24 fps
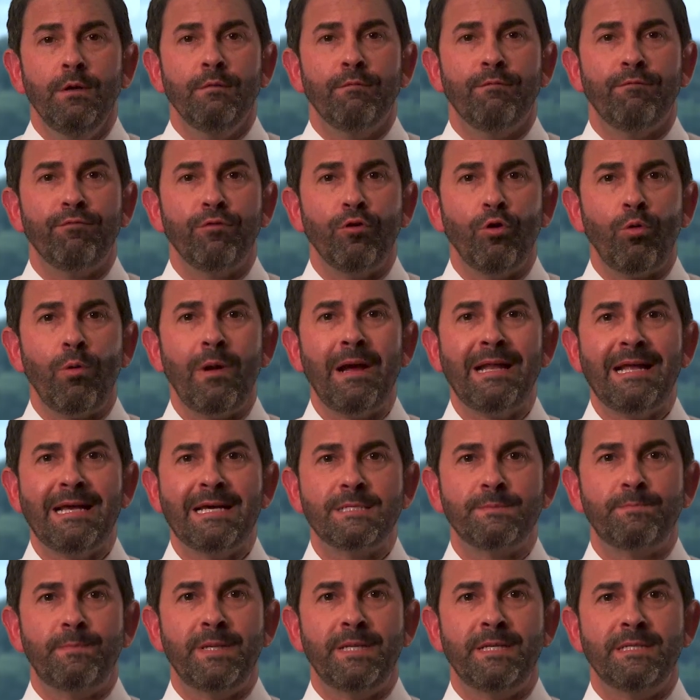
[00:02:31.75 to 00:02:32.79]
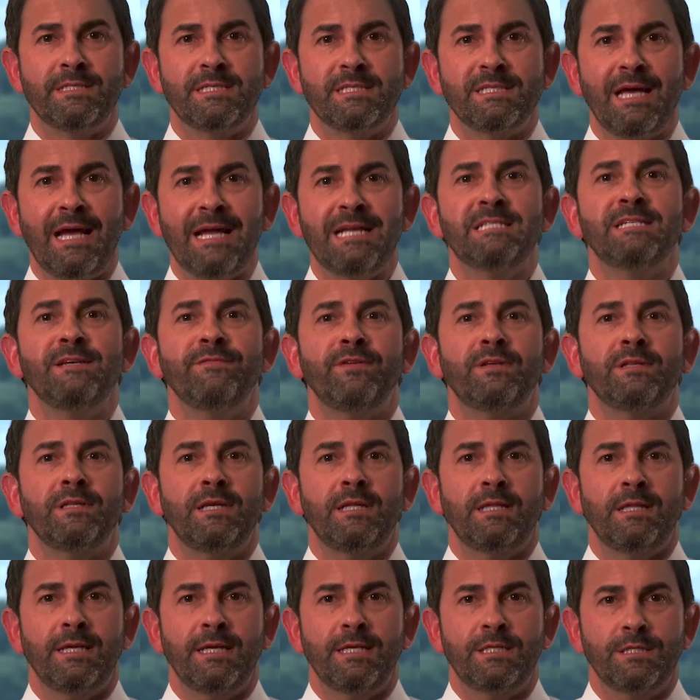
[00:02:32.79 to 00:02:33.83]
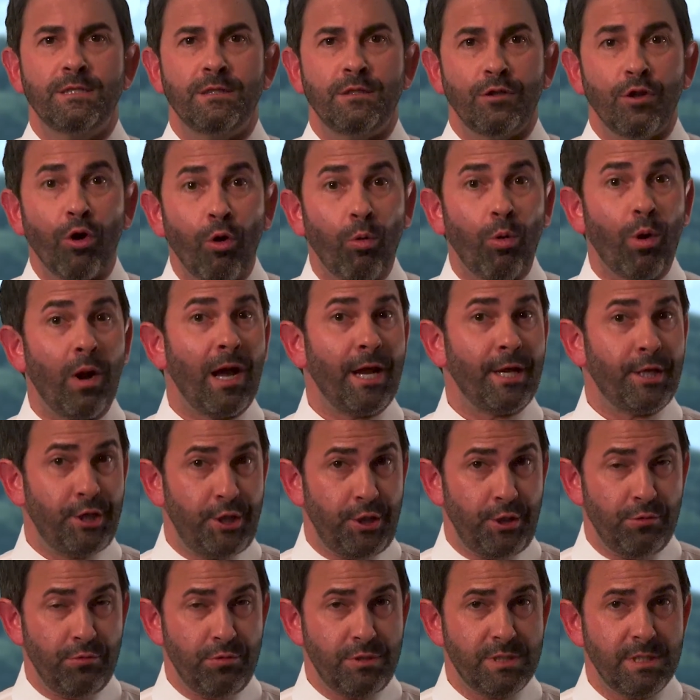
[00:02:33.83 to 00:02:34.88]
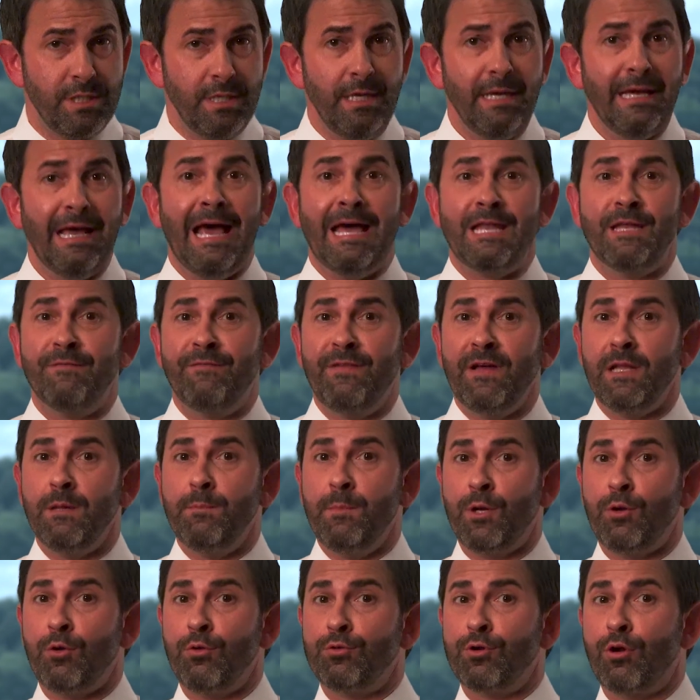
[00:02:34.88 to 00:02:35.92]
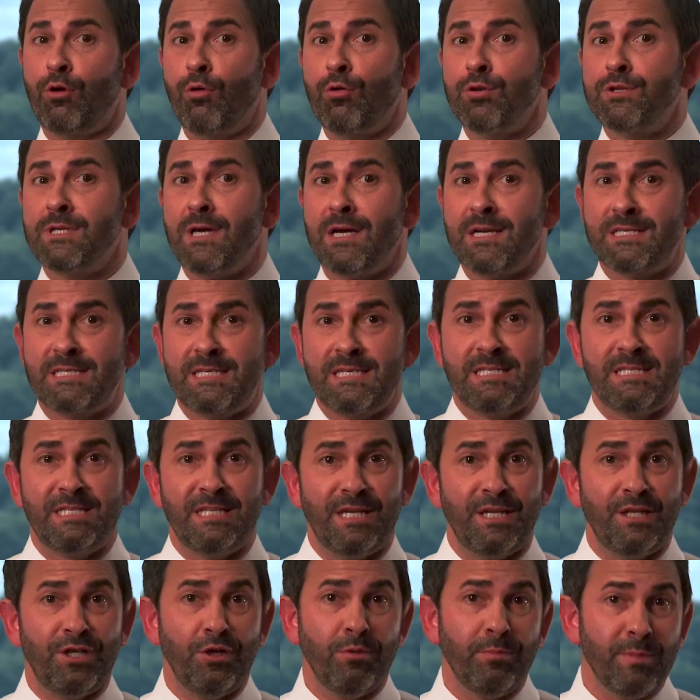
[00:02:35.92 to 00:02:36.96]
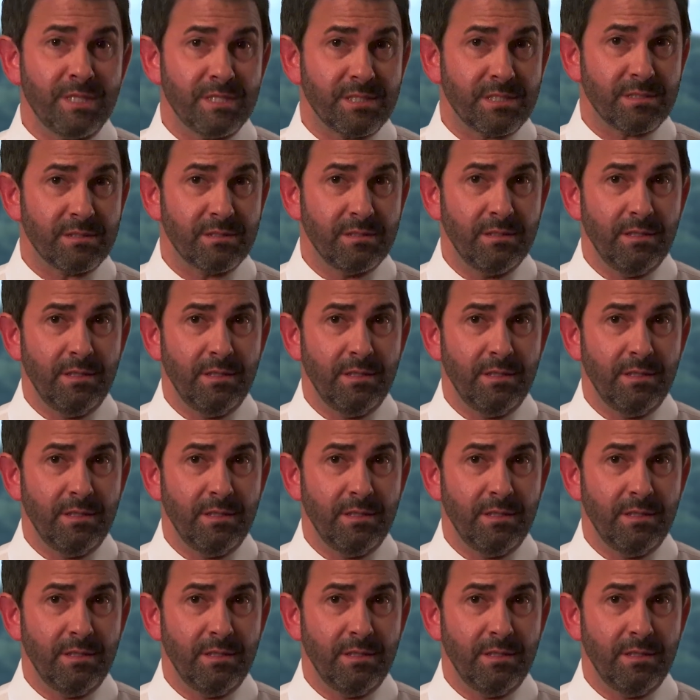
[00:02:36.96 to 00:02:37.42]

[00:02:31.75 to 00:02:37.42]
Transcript: Fluoride has been scientifically linked to lower IQs and developmental neurotoxicity in humans.